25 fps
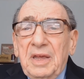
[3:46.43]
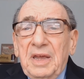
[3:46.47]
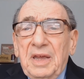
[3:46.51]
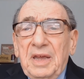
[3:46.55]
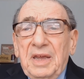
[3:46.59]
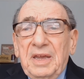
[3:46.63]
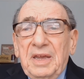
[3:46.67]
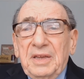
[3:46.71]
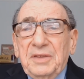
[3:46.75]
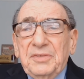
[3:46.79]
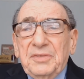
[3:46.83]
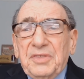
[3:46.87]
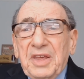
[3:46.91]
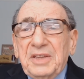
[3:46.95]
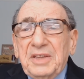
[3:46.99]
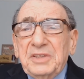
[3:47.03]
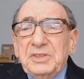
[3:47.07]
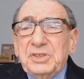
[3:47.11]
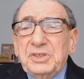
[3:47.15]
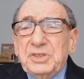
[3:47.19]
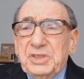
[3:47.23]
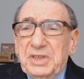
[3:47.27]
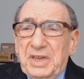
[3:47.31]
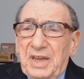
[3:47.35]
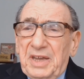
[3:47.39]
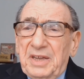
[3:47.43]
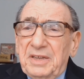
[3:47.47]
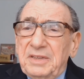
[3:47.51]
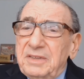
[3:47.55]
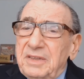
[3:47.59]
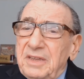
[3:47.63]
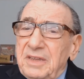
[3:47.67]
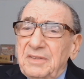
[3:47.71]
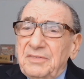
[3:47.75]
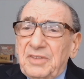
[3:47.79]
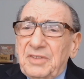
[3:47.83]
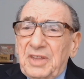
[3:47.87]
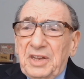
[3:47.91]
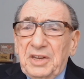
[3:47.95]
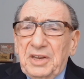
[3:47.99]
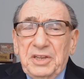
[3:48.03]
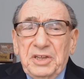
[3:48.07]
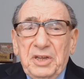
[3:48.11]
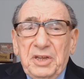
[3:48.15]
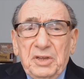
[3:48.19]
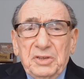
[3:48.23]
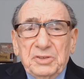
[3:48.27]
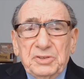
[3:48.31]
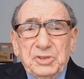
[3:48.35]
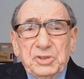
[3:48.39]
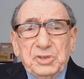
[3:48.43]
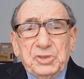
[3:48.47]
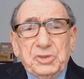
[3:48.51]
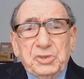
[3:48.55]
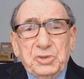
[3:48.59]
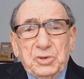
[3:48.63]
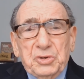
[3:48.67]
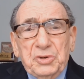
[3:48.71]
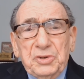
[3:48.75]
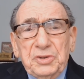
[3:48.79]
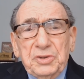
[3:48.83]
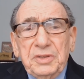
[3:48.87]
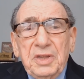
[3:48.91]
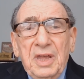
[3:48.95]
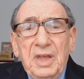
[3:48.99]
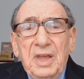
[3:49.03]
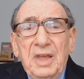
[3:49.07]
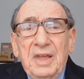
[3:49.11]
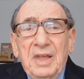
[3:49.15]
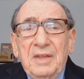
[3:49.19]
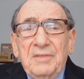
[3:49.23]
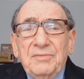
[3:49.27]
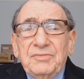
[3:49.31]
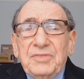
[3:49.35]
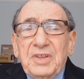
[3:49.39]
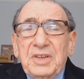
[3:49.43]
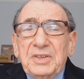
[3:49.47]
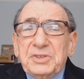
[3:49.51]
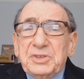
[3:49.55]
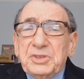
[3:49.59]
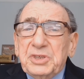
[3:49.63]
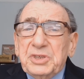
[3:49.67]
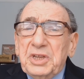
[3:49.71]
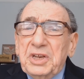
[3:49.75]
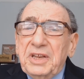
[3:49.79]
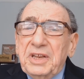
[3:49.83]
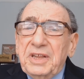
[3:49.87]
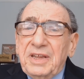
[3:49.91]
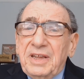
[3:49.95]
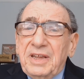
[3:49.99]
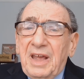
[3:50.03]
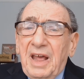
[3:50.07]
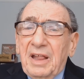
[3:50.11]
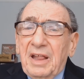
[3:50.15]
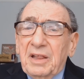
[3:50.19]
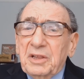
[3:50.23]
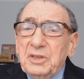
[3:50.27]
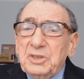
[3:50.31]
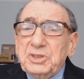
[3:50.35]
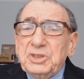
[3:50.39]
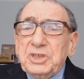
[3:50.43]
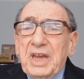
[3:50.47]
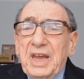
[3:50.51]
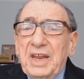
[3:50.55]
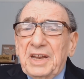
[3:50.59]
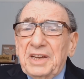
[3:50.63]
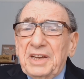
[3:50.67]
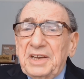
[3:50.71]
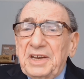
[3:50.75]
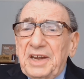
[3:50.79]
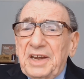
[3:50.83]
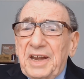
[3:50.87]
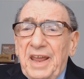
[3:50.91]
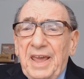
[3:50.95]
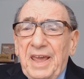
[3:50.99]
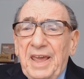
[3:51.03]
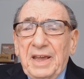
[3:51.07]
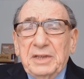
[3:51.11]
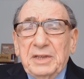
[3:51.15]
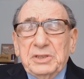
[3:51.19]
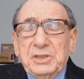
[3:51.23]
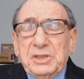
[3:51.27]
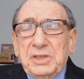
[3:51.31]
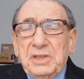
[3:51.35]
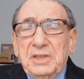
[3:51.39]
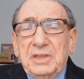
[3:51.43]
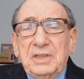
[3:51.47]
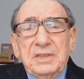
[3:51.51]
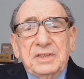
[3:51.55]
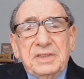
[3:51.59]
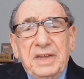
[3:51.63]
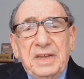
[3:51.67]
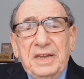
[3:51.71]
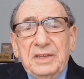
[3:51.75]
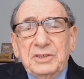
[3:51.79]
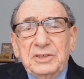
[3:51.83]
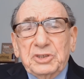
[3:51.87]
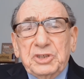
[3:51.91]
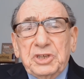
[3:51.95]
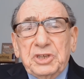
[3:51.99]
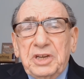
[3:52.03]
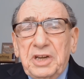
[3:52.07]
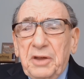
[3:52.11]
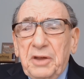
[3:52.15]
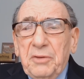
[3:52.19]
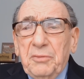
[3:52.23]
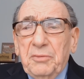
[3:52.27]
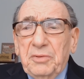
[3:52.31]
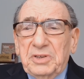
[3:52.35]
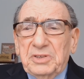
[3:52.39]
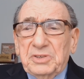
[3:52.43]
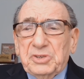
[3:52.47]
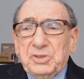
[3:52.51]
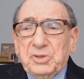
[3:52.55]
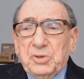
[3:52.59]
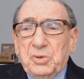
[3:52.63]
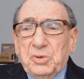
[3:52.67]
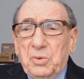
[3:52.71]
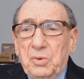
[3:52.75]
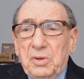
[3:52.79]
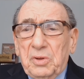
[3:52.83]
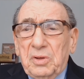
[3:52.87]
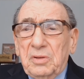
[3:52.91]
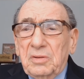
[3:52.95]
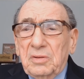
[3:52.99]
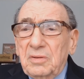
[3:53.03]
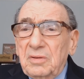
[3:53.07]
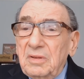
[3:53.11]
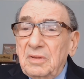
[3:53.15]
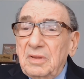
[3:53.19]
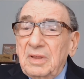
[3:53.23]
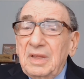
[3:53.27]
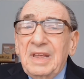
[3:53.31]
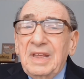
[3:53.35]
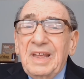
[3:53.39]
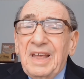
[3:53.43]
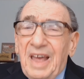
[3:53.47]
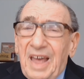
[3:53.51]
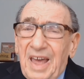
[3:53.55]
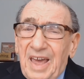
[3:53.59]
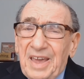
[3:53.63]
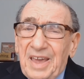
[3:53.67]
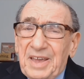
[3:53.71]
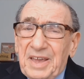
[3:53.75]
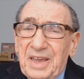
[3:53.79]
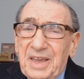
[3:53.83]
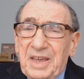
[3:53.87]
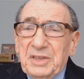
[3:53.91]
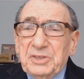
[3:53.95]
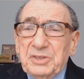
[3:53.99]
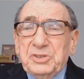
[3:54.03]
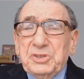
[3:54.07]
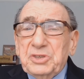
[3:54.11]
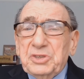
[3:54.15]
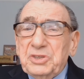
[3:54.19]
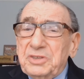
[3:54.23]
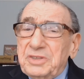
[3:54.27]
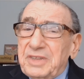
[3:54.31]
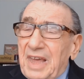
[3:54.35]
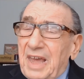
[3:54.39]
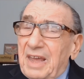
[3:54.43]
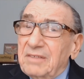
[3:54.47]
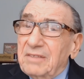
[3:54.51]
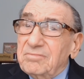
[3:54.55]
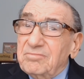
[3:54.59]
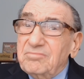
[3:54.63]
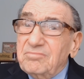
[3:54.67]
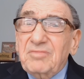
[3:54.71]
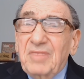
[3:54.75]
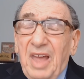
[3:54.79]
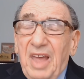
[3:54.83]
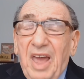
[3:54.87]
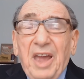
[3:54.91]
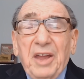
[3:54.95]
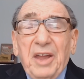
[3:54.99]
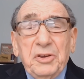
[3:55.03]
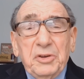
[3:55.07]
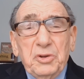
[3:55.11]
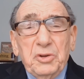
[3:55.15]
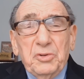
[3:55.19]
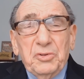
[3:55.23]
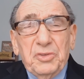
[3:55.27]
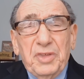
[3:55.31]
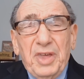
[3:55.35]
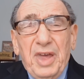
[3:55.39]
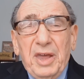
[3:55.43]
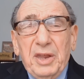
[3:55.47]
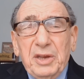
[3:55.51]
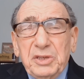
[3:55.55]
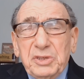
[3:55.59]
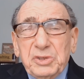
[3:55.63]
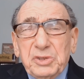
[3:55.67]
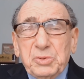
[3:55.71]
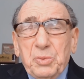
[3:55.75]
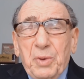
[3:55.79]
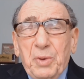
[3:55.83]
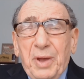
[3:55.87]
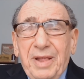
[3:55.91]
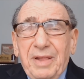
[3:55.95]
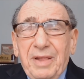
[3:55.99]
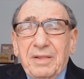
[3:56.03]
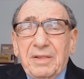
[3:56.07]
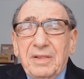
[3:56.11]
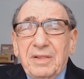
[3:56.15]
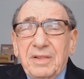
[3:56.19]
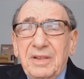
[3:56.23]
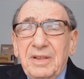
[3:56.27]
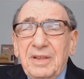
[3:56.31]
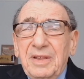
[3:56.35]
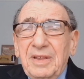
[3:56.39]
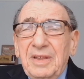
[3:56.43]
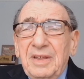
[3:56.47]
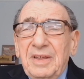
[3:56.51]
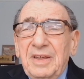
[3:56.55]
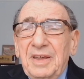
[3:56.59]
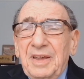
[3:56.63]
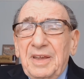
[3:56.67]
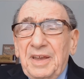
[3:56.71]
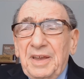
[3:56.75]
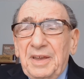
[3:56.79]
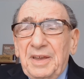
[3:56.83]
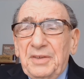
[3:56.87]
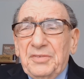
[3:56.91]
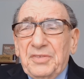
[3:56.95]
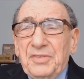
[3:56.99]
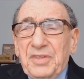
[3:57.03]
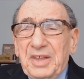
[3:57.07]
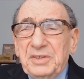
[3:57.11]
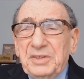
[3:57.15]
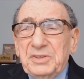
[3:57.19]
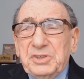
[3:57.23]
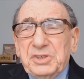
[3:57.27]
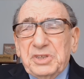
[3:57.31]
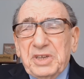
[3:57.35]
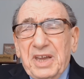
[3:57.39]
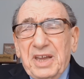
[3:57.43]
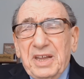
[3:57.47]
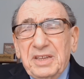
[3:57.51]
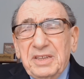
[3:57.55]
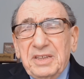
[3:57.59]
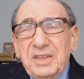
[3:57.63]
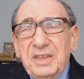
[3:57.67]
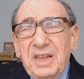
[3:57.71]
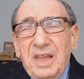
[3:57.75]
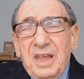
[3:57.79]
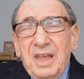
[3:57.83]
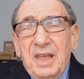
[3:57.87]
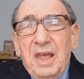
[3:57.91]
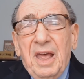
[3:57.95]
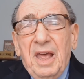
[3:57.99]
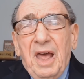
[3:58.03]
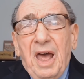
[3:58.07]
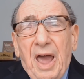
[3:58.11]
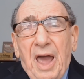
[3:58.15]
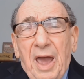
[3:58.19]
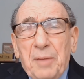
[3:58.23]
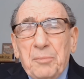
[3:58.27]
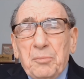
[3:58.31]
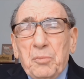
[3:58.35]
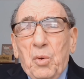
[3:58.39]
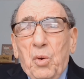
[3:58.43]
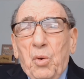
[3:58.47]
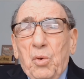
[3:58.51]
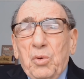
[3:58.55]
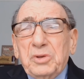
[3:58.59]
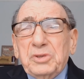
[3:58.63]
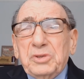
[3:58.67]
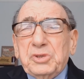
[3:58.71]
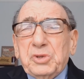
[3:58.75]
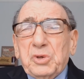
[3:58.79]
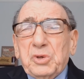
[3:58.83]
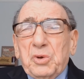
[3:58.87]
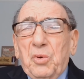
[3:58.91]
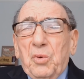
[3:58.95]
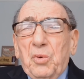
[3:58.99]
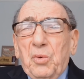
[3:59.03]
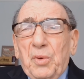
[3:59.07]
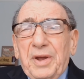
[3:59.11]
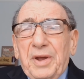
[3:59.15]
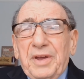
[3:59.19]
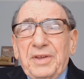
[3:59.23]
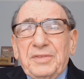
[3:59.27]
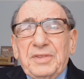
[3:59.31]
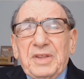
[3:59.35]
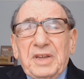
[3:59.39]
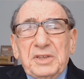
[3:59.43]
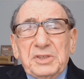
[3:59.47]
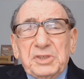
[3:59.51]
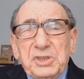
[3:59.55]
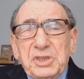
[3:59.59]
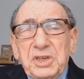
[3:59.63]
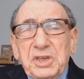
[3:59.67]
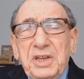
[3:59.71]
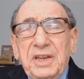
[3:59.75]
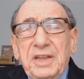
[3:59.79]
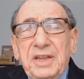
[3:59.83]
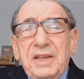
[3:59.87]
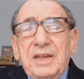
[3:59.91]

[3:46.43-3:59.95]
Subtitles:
He then said that he understood that City College had an excellent engineering school. I answered that I knew that as well. He then said, "I'm also aware that City